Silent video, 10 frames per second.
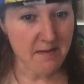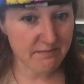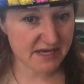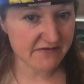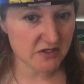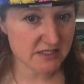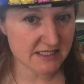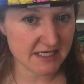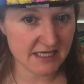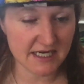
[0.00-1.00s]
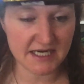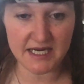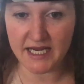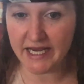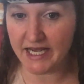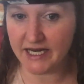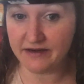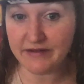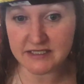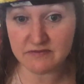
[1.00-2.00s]
beaver skin,
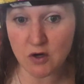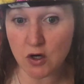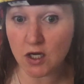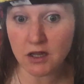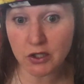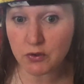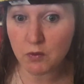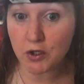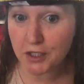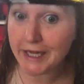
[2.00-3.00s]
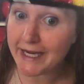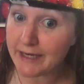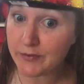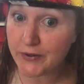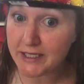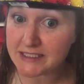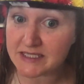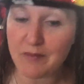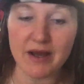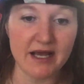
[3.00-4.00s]
and these are a little more glamorous,
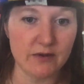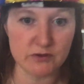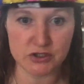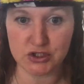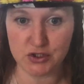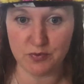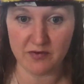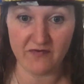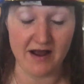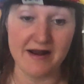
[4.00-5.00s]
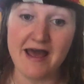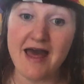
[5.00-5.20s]
but it was super fun.